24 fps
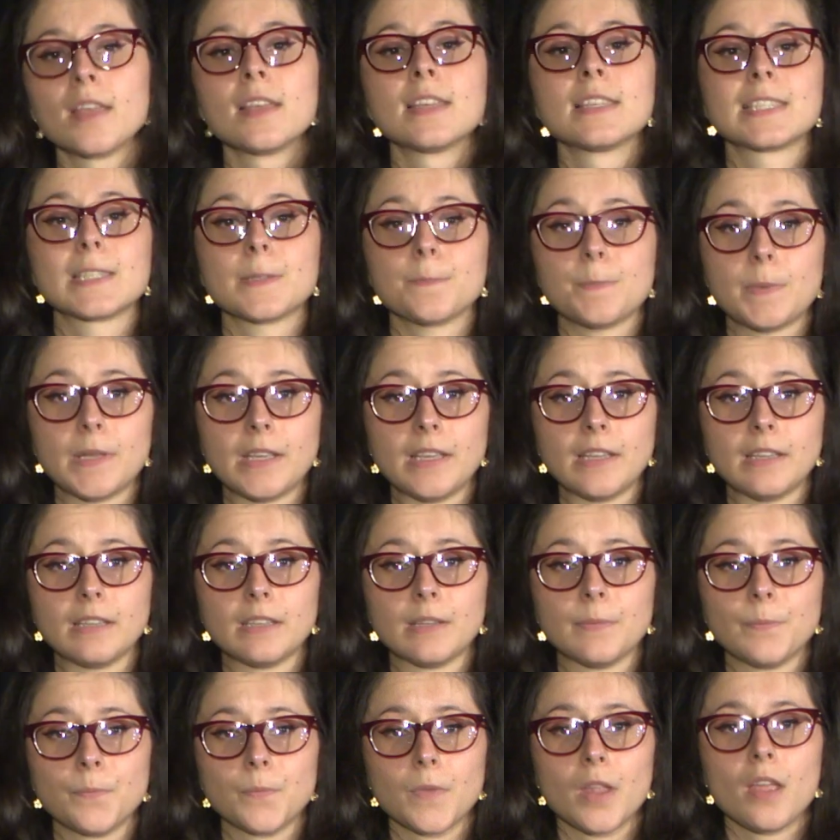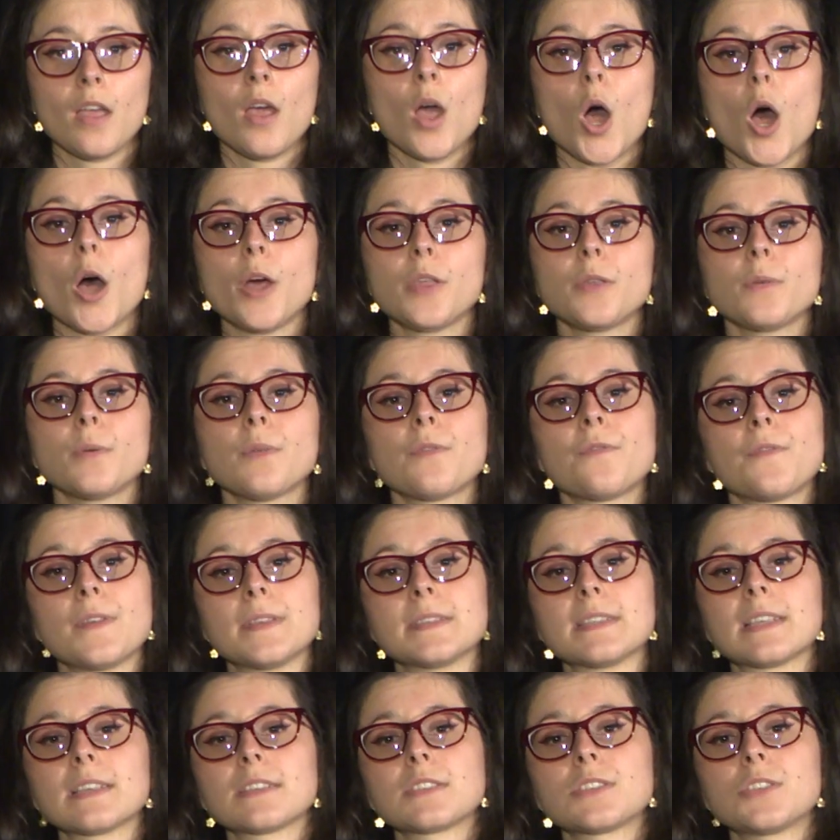Speed. Are you a
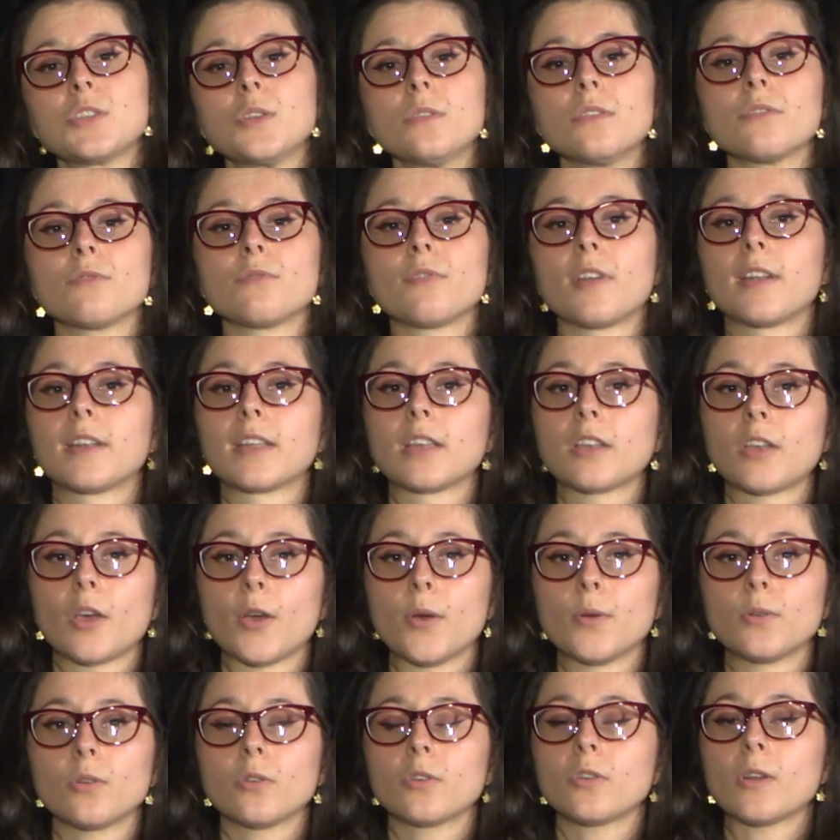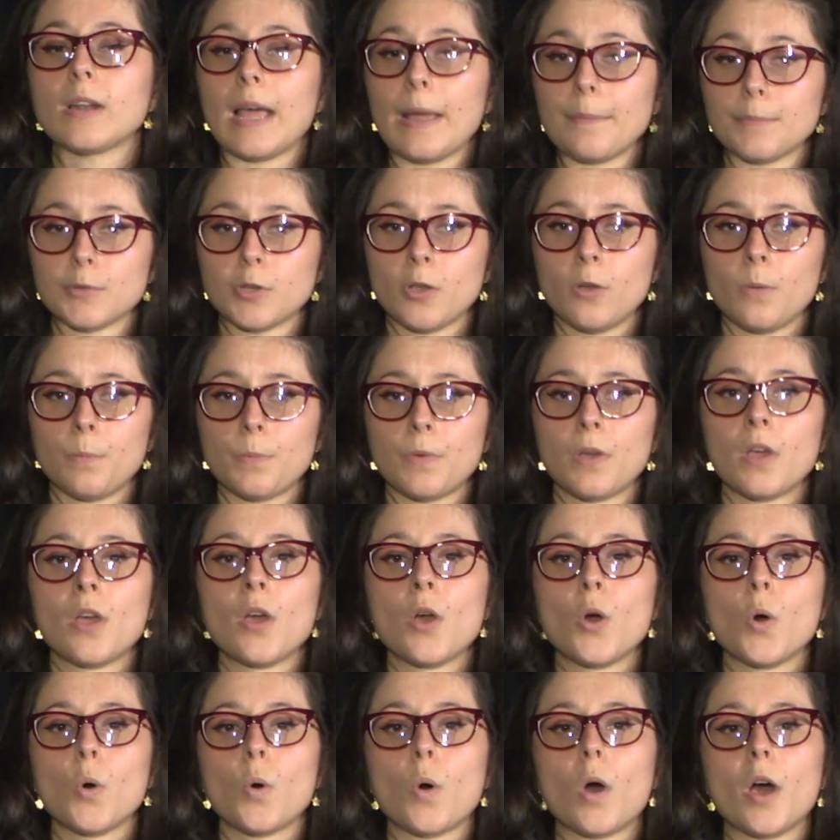physics student running code on your laptop,
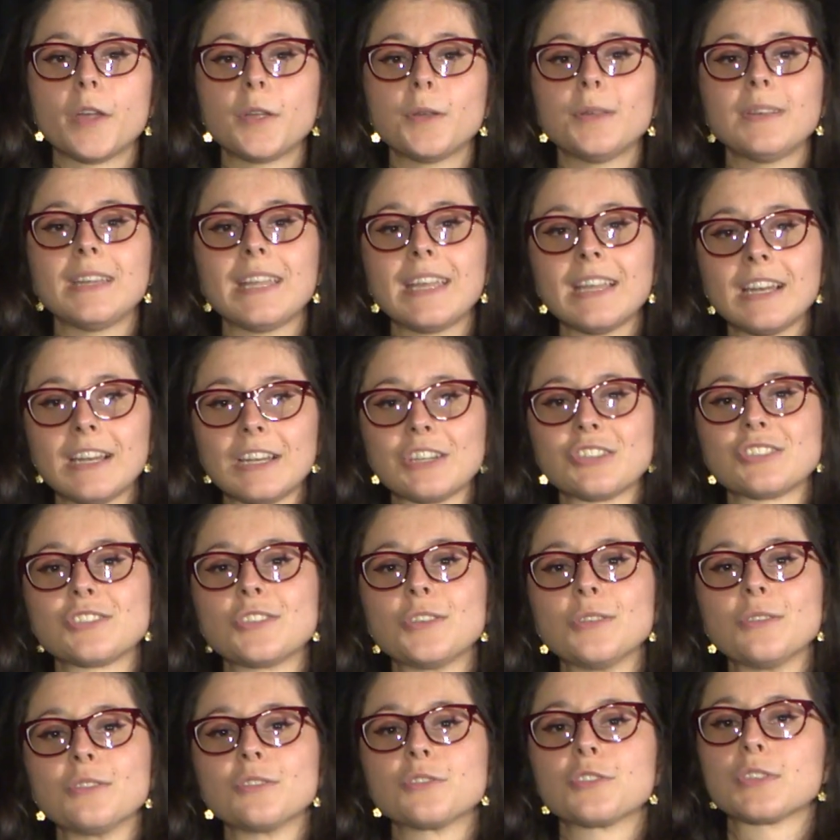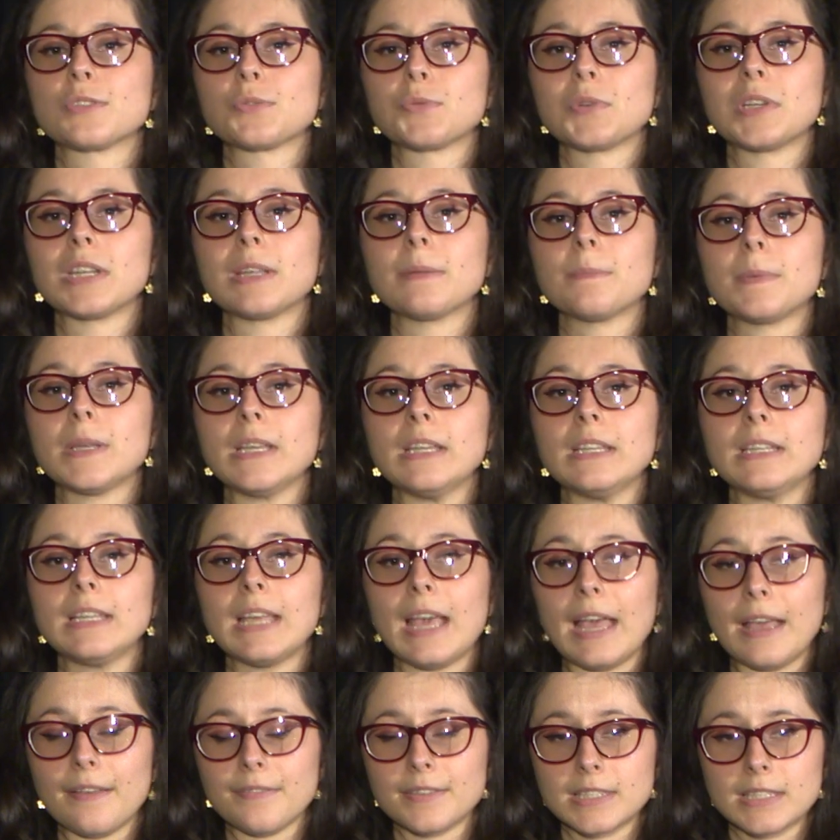or are you an English student just reading
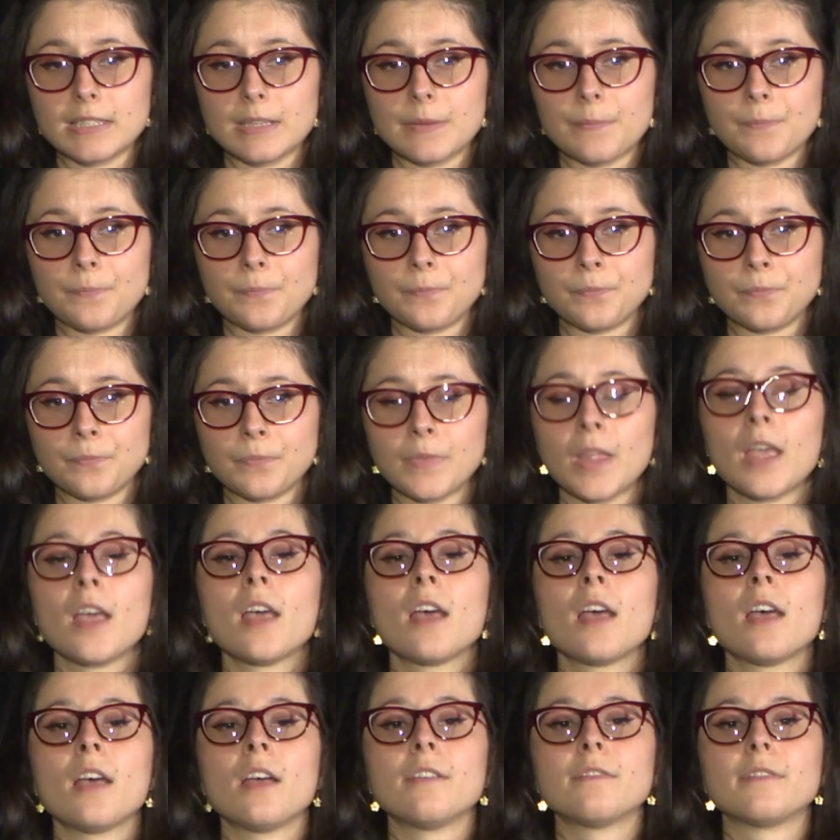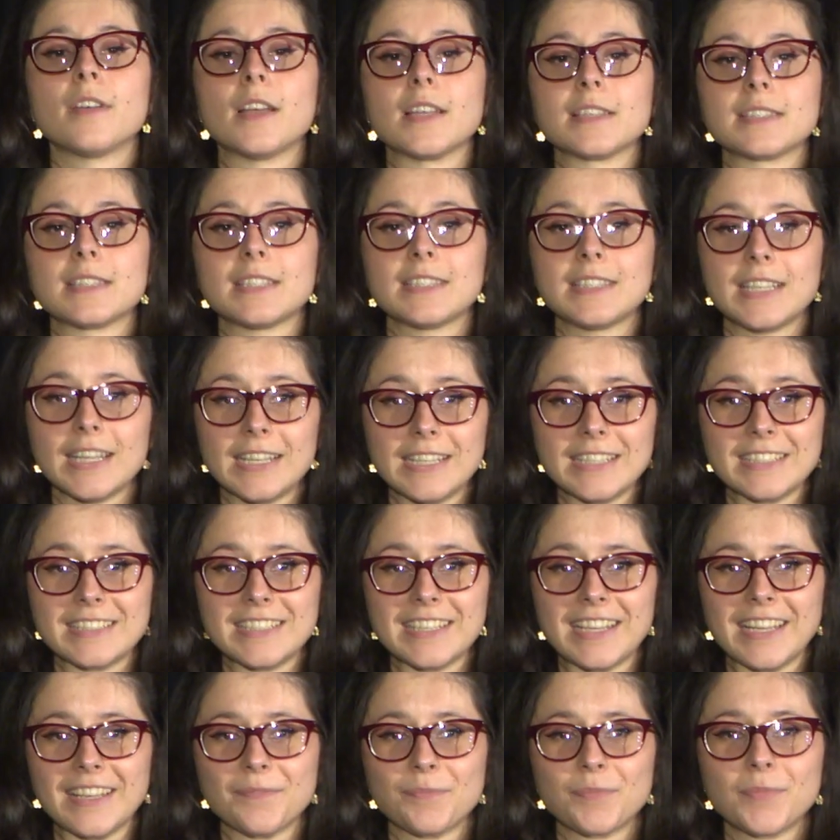PDFs?
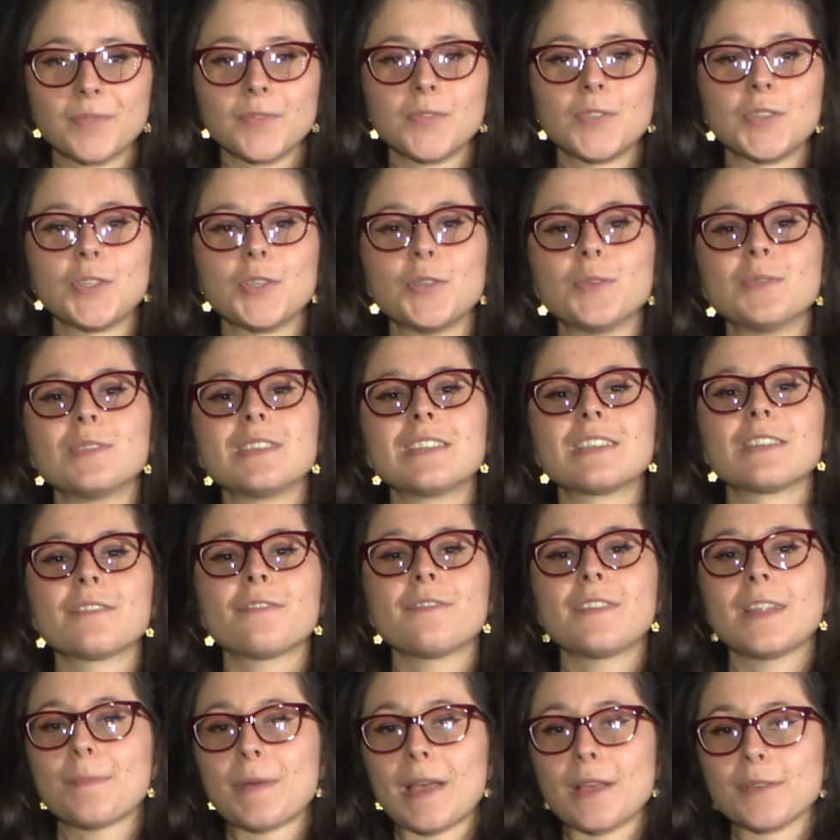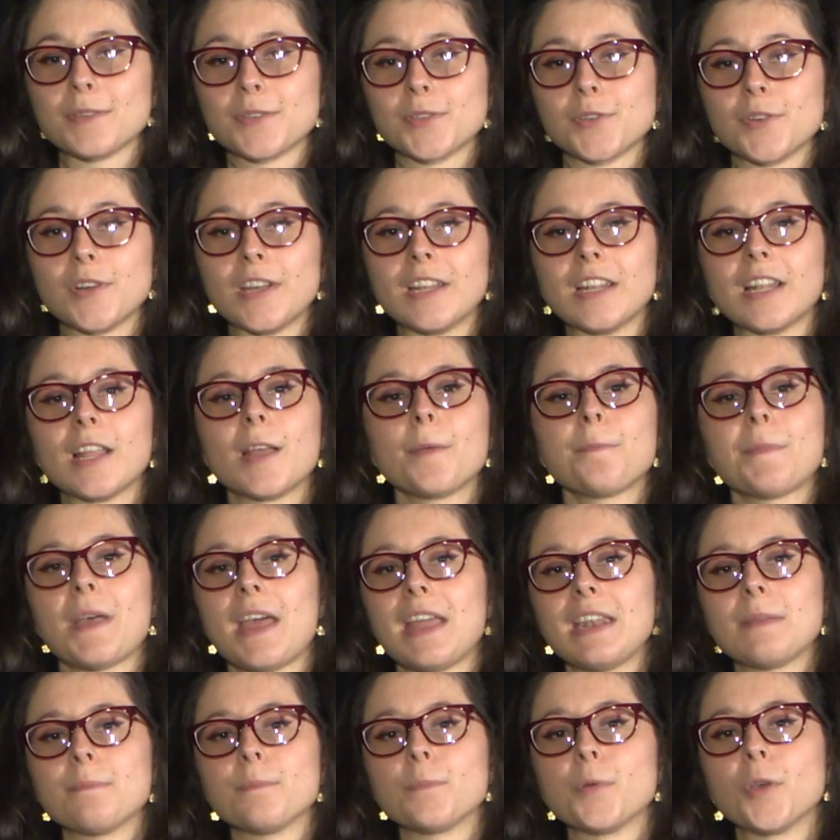Versatility. Do you need a flip-out screen, a
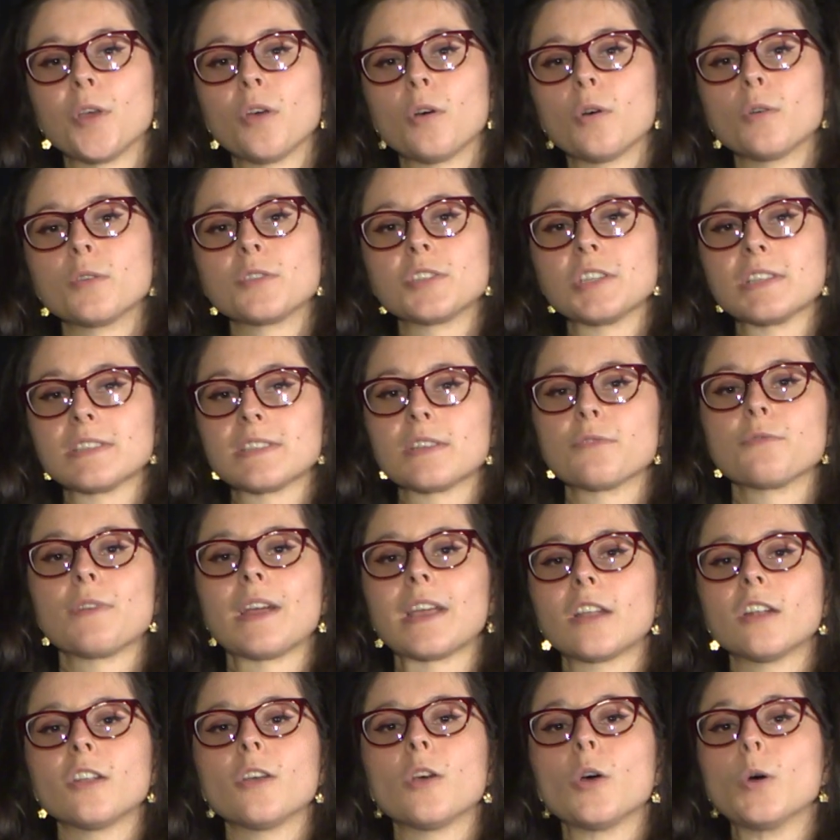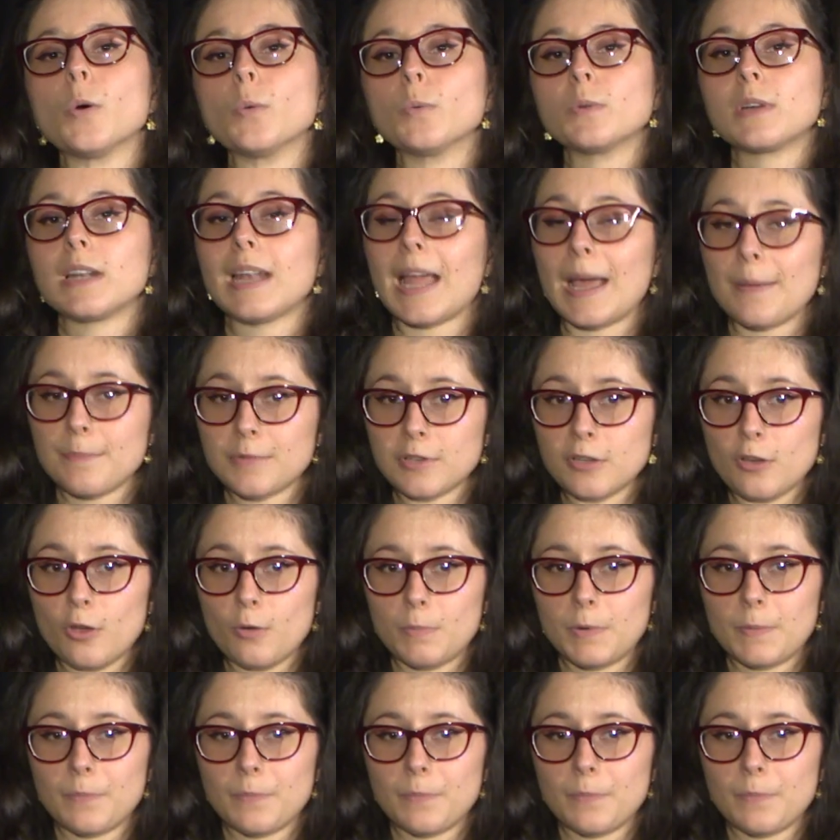pen input, or just a regular old laptop?